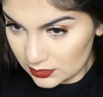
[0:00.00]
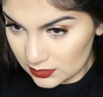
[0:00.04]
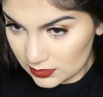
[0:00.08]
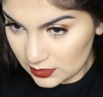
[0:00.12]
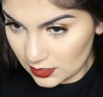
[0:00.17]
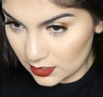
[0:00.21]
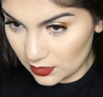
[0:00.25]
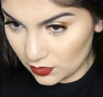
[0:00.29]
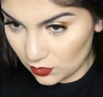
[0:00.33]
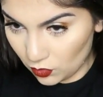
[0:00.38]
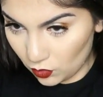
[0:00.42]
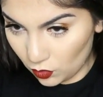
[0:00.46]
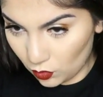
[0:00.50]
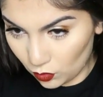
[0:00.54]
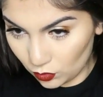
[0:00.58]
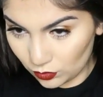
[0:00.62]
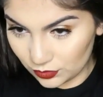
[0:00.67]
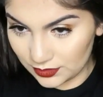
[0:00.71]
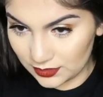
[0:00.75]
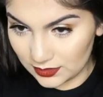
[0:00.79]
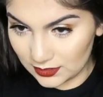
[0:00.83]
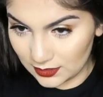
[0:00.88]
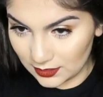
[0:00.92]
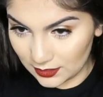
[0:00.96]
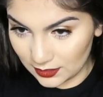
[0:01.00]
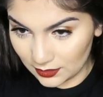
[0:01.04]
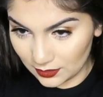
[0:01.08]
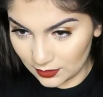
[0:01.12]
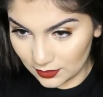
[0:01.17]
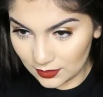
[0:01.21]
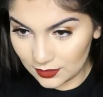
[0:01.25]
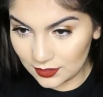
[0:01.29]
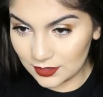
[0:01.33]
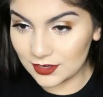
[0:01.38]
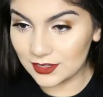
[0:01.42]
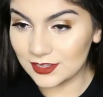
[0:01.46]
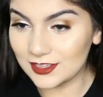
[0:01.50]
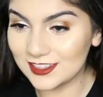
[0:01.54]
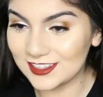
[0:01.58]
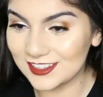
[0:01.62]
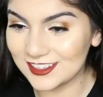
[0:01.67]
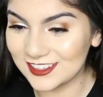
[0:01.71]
Just kind of hold it there.